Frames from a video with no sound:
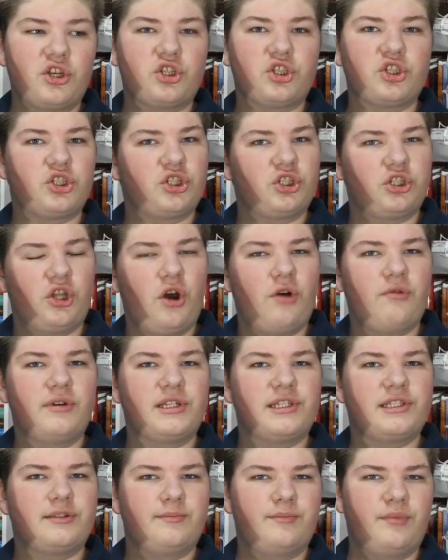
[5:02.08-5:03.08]

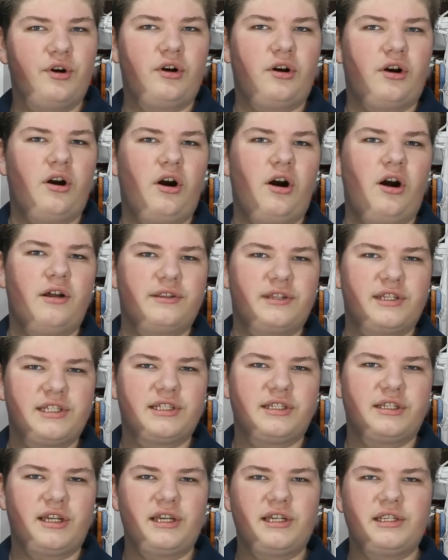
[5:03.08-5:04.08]
slowest book on
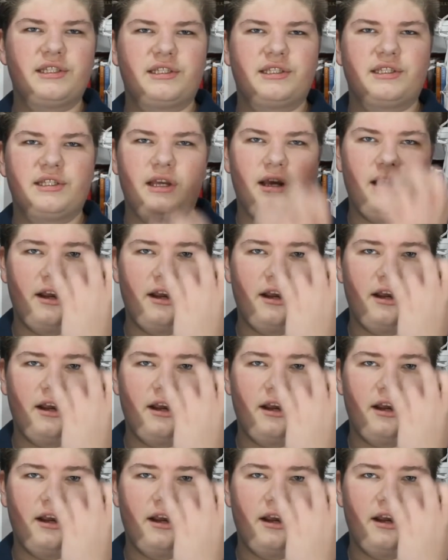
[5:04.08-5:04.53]
this list.